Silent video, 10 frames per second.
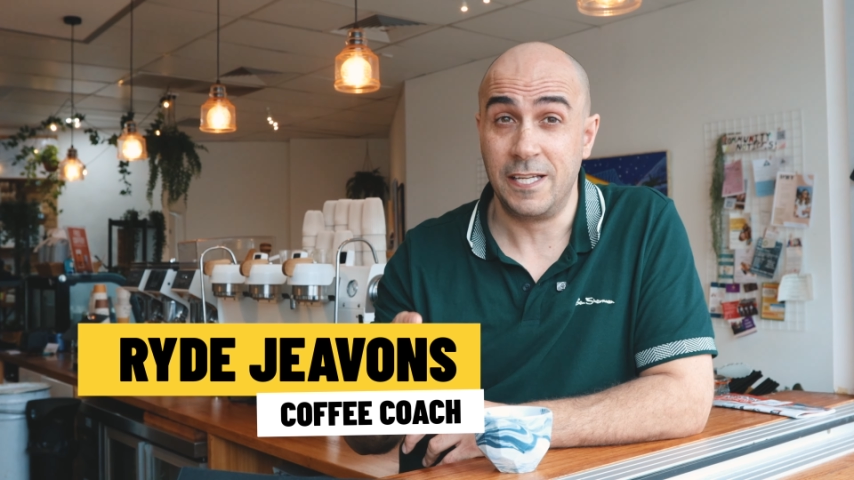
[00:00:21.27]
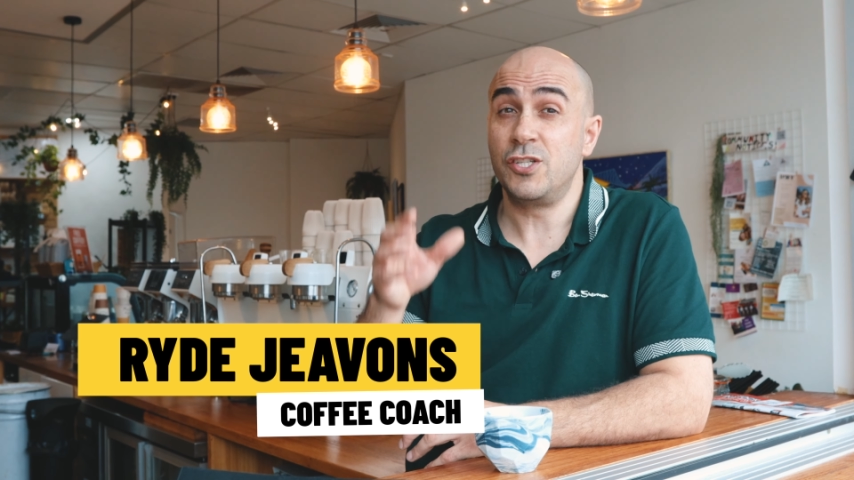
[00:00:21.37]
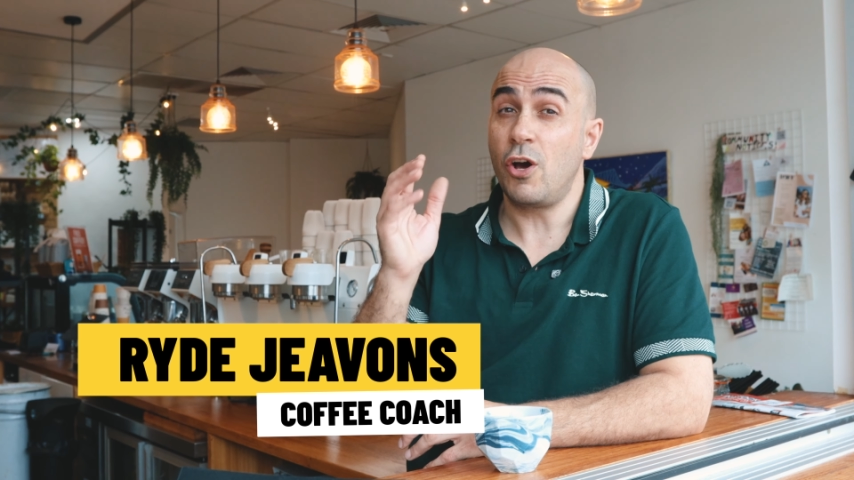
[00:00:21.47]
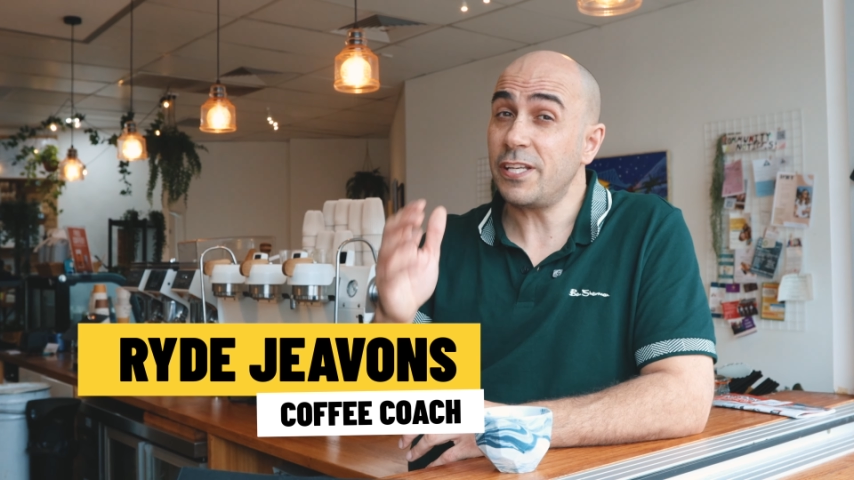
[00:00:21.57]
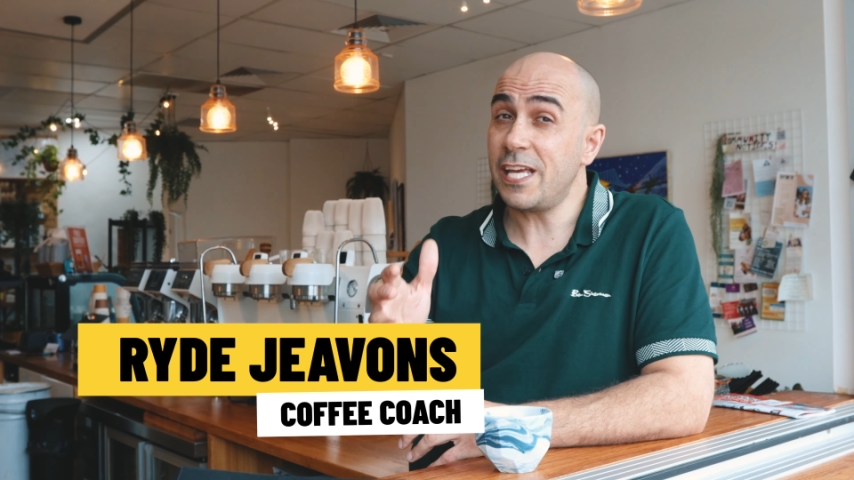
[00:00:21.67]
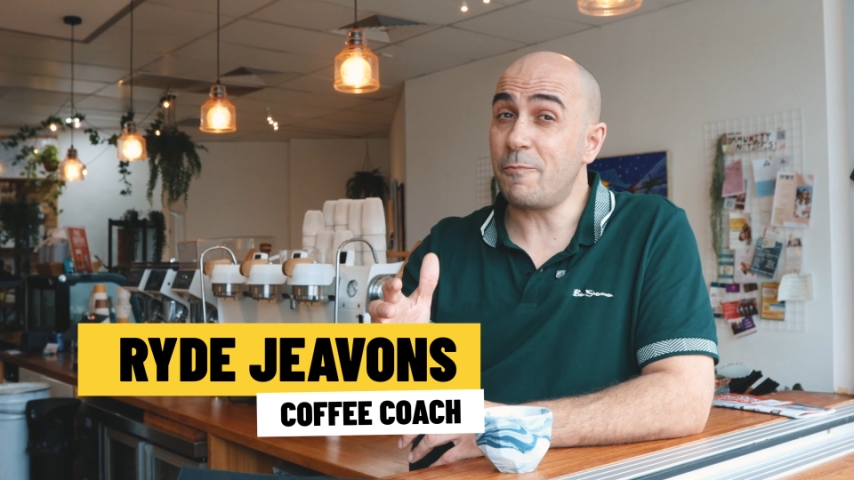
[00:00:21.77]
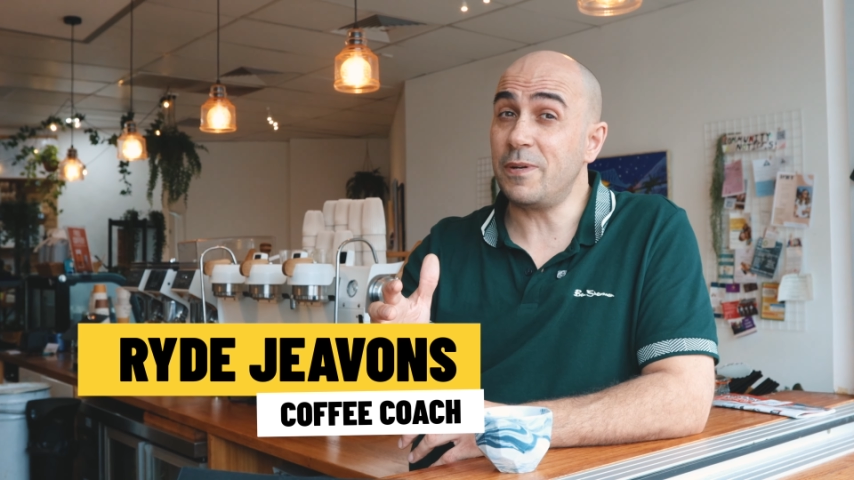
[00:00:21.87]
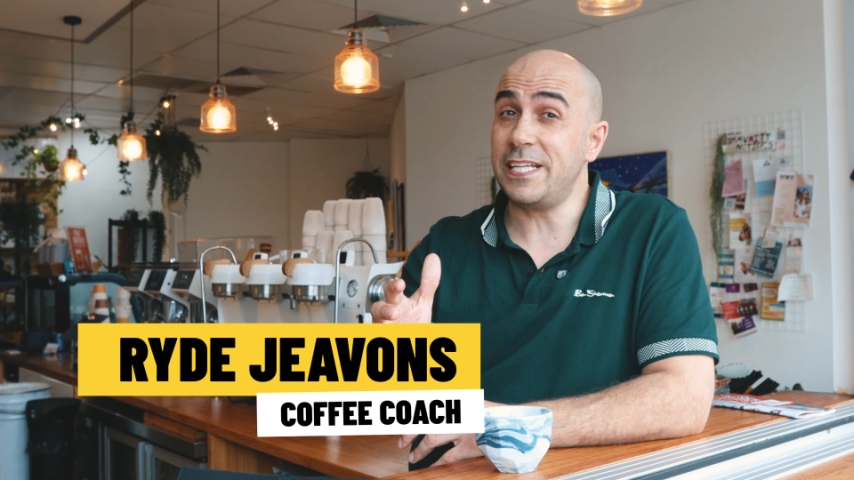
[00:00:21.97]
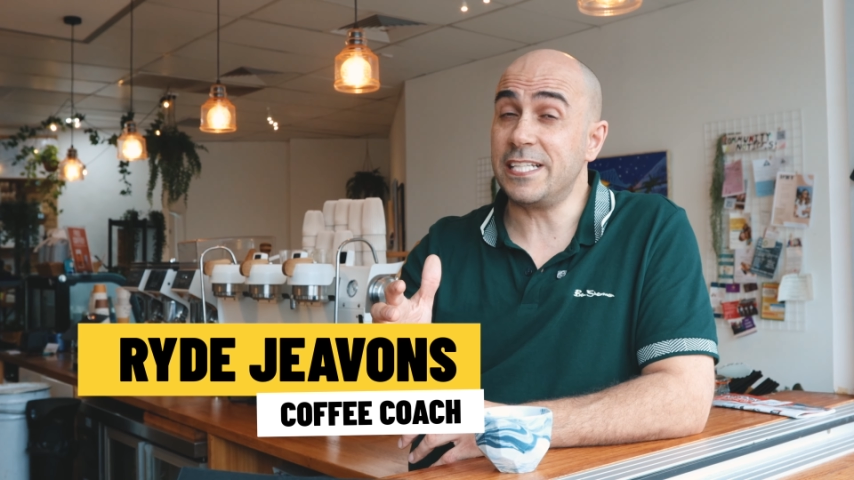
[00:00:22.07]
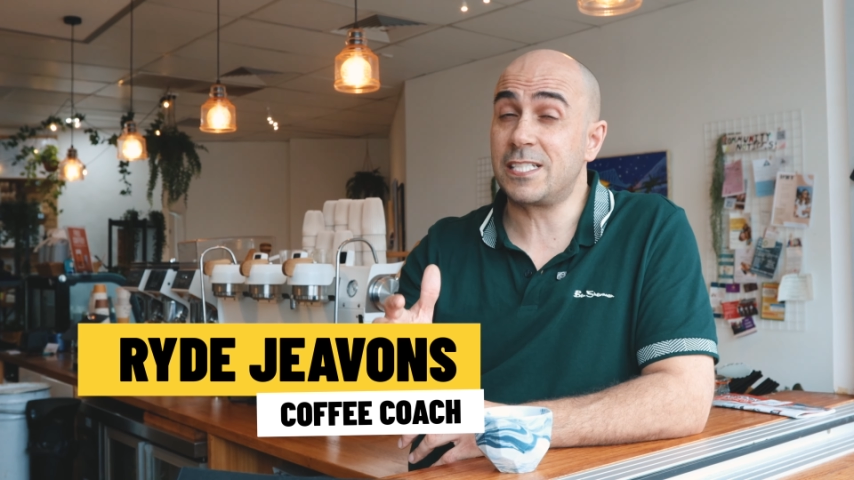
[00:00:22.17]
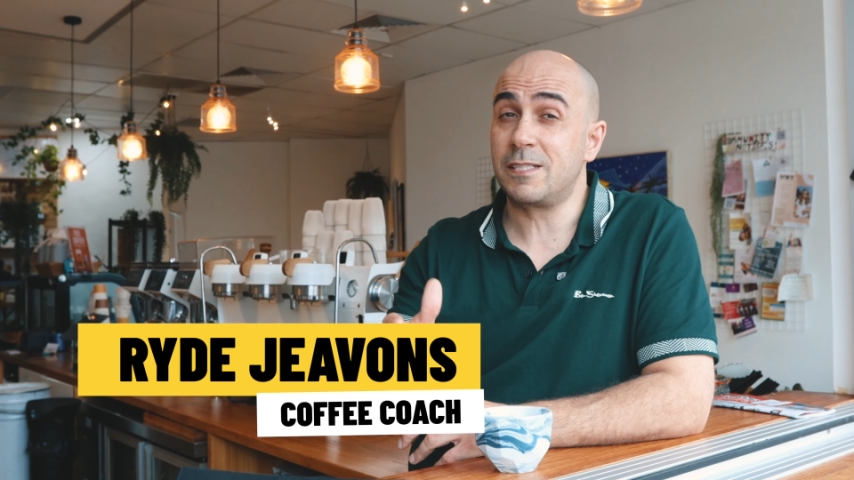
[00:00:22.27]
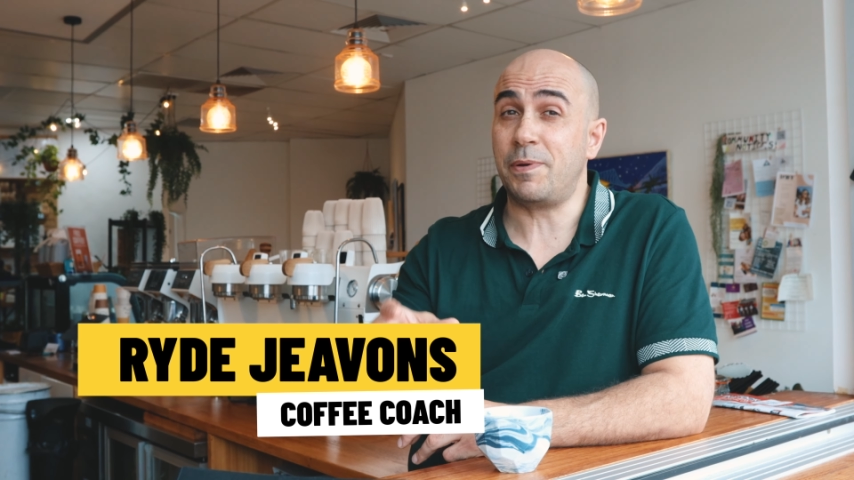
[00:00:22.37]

It's not yet released,